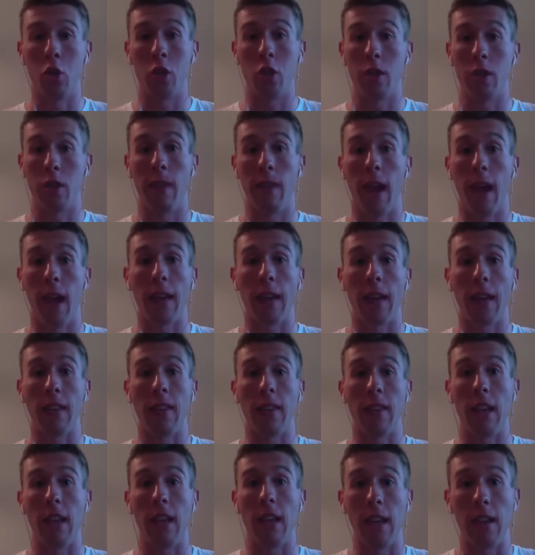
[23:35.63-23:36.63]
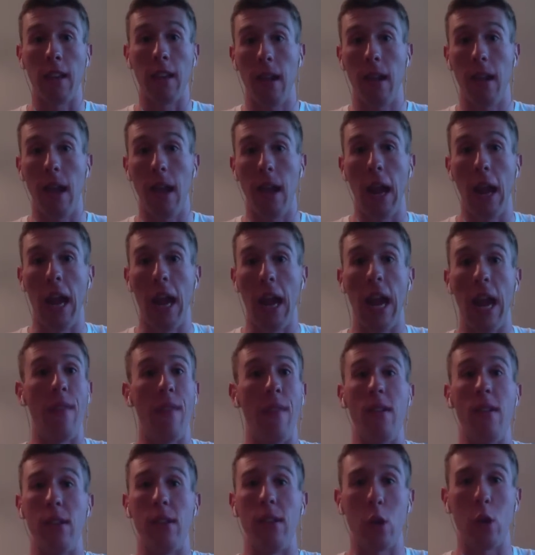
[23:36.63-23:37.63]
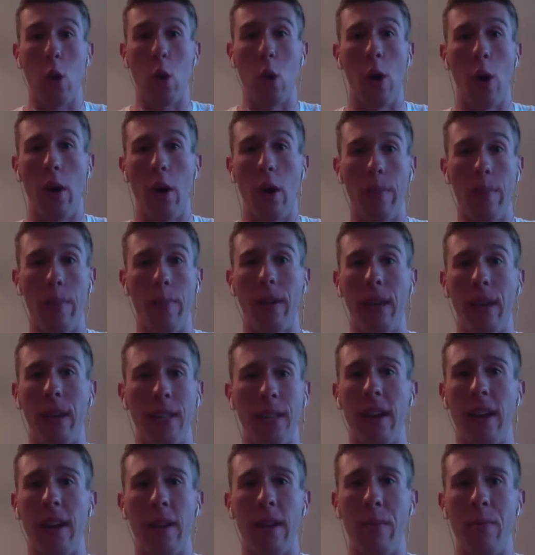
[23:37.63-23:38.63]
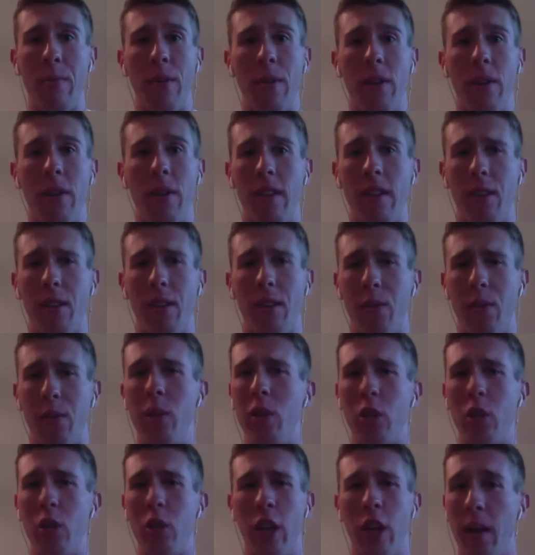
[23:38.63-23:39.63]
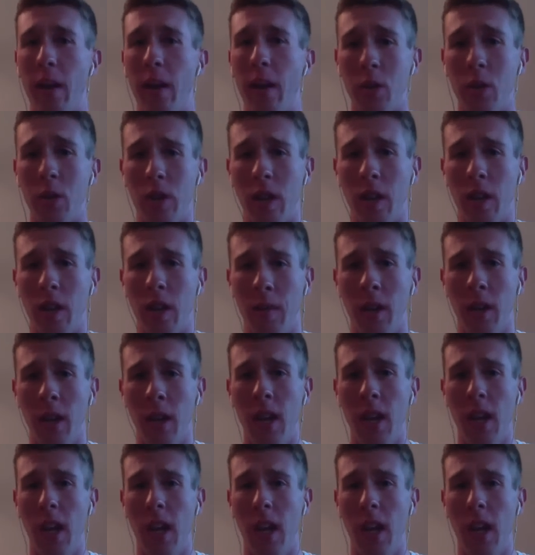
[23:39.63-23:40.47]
the fact that they haven't gone up against anybody that can really challenge them.